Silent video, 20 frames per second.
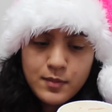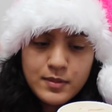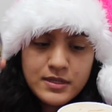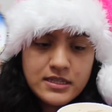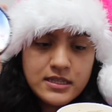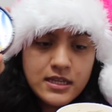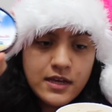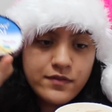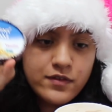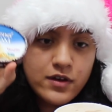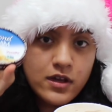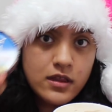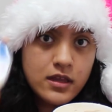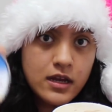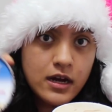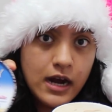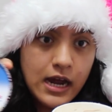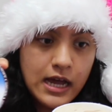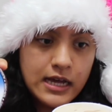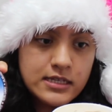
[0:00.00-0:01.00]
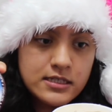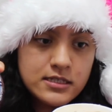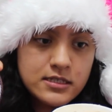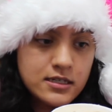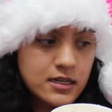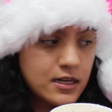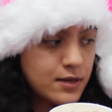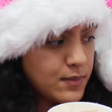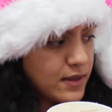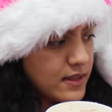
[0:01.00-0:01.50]
but never their ice
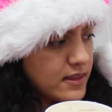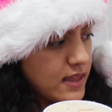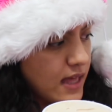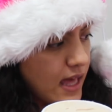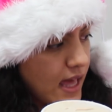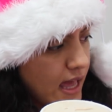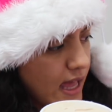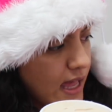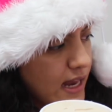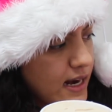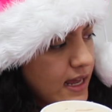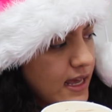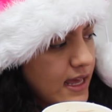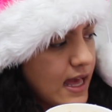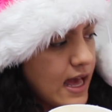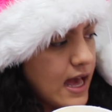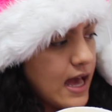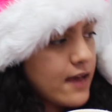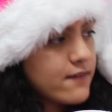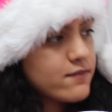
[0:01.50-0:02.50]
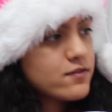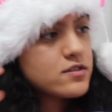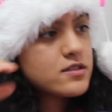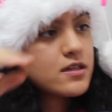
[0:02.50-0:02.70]
cream. And then I have